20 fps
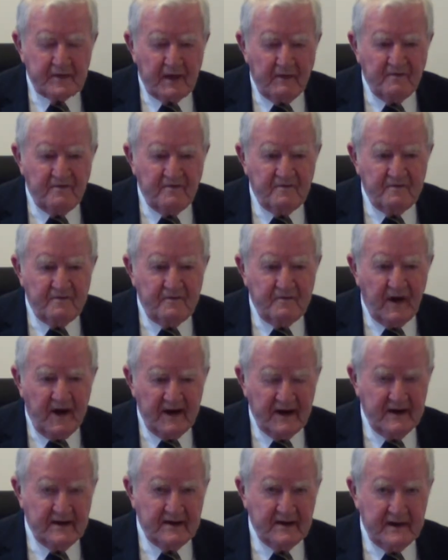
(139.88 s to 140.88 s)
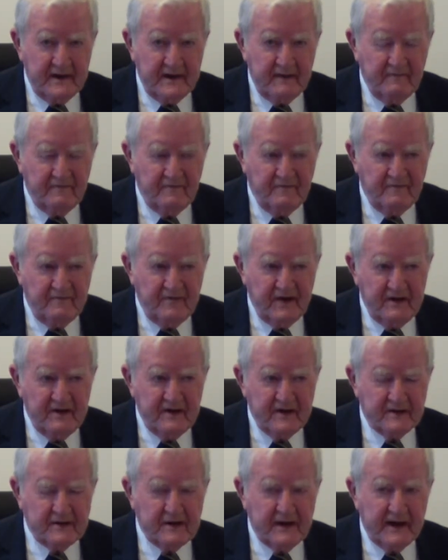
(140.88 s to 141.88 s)
virulently
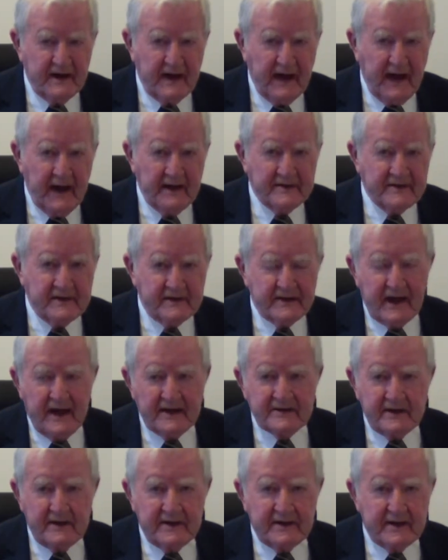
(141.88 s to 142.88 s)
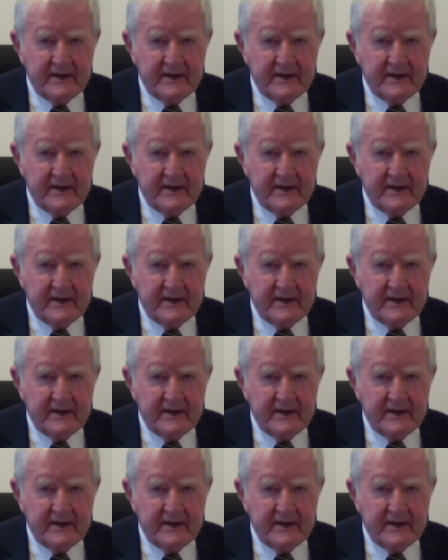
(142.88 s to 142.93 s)
anti-Catholic